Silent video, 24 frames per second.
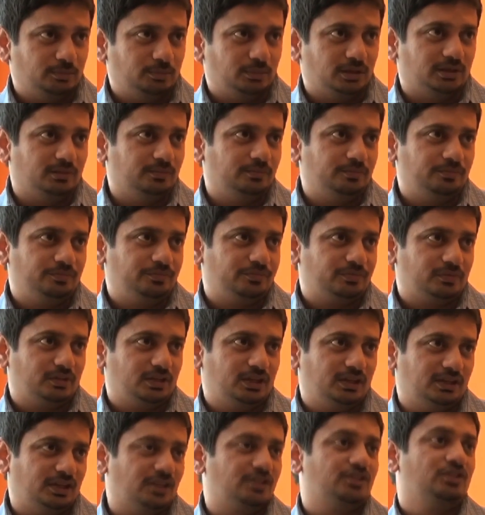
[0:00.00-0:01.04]
but
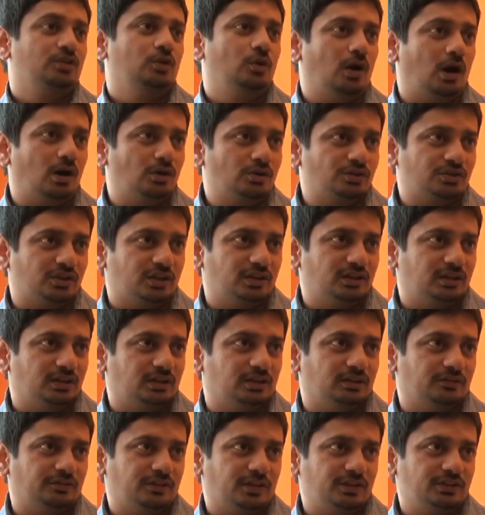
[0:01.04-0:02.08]
it doesn't go outside the
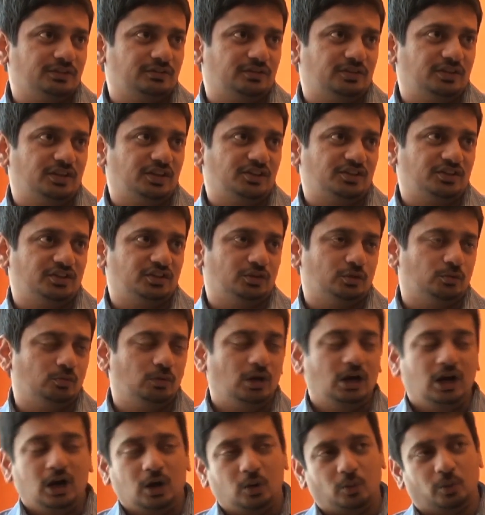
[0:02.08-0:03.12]
confines of the dressing
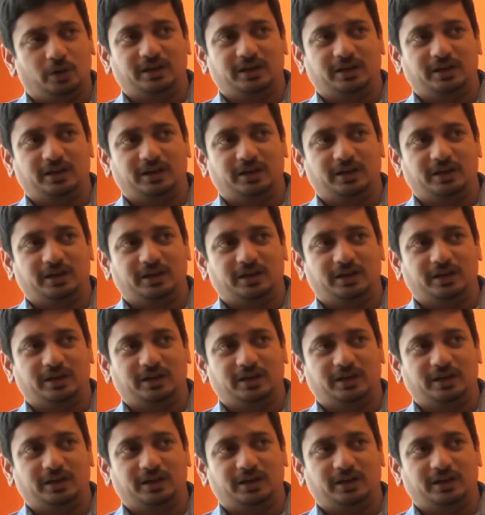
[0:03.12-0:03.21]
room.